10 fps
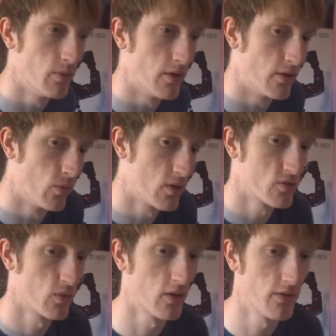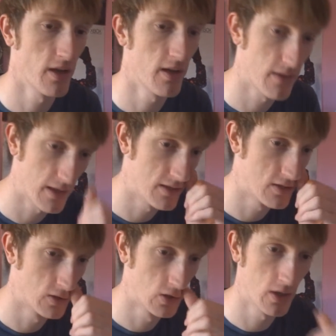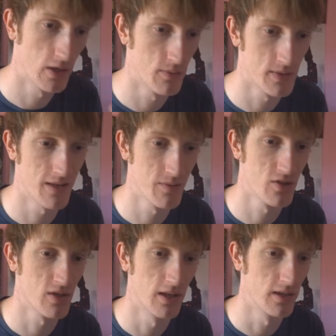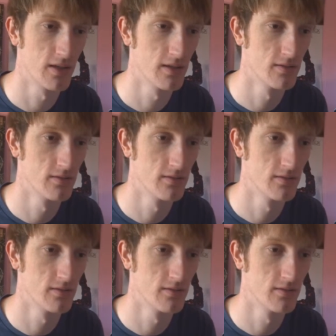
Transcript: But there was one on there that he showed, and I was just like,